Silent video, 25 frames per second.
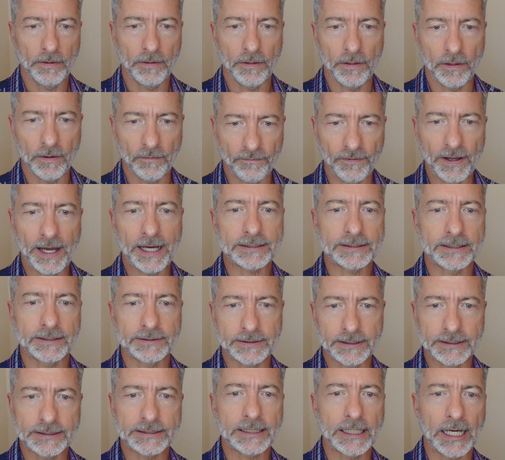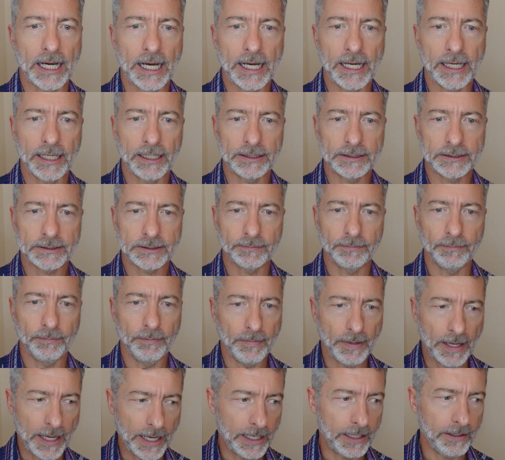the fact that this guy
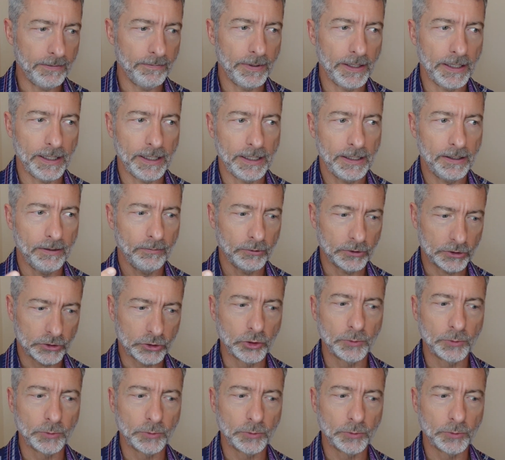was